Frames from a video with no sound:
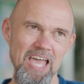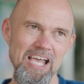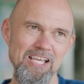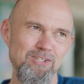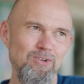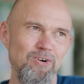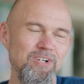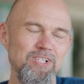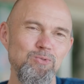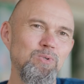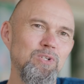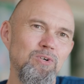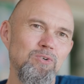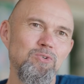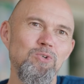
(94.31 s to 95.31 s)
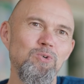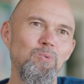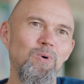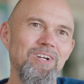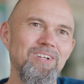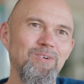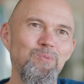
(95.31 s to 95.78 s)
as long as we don't do
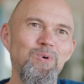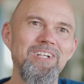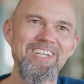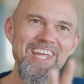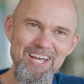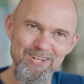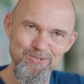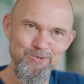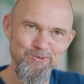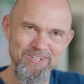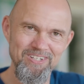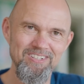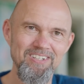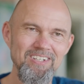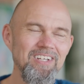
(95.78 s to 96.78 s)
what they're doing.